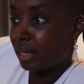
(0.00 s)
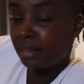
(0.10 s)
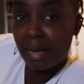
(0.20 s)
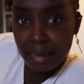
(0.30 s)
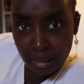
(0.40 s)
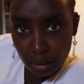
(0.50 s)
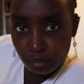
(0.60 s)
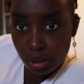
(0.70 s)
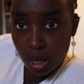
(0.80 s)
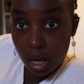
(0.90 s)

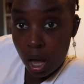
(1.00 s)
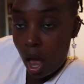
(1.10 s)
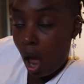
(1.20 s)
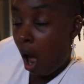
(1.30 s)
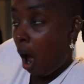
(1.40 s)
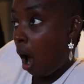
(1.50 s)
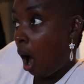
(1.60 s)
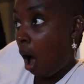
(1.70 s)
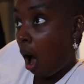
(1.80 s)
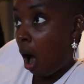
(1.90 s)
Caleb
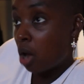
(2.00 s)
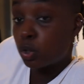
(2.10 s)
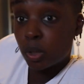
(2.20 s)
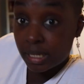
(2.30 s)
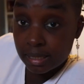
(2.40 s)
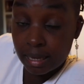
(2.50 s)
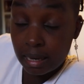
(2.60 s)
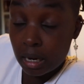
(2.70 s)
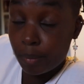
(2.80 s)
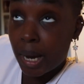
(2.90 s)
to kiss
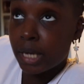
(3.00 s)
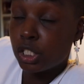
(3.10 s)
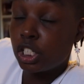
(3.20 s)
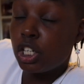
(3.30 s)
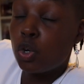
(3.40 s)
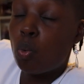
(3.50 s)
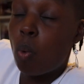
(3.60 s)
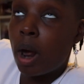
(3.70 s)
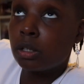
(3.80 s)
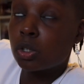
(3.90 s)
Caleb, and she
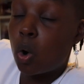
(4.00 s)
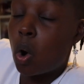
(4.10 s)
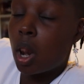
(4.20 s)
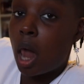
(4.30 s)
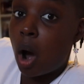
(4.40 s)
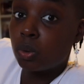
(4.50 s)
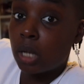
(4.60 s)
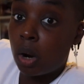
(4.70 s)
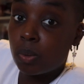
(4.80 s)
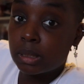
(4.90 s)
went all out.
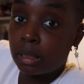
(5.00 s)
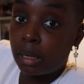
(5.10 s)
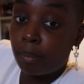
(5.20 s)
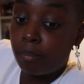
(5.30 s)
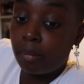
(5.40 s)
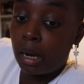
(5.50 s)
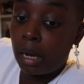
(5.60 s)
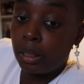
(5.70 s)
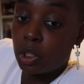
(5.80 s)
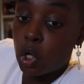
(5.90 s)
I was like,
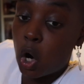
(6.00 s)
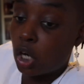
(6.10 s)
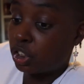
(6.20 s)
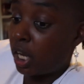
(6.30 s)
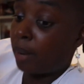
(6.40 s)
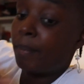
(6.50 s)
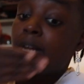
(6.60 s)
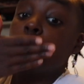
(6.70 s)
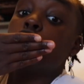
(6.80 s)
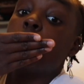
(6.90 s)
my gosh, like,
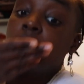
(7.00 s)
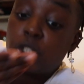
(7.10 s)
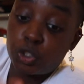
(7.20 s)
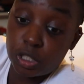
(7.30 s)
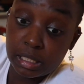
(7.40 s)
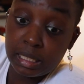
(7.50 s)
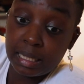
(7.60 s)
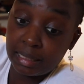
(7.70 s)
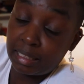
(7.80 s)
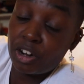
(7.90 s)
my jaw literally
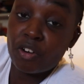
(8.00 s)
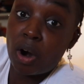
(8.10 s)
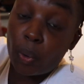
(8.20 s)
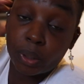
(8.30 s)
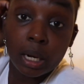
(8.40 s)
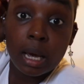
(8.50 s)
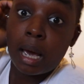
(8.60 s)
hit the ground.